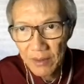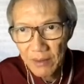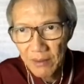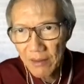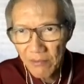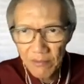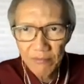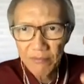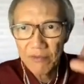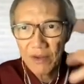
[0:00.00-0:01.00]
let's
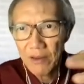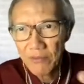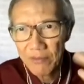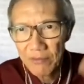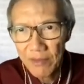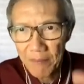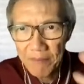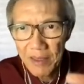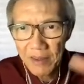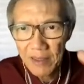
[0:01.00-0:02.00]
try some
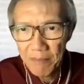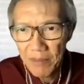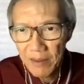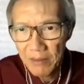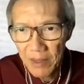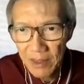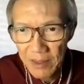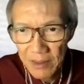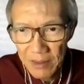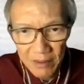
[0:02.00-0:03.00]
bigger number, right?
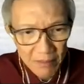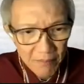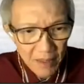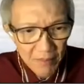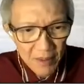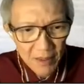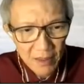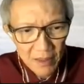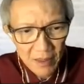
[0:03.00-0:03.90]
Maybe,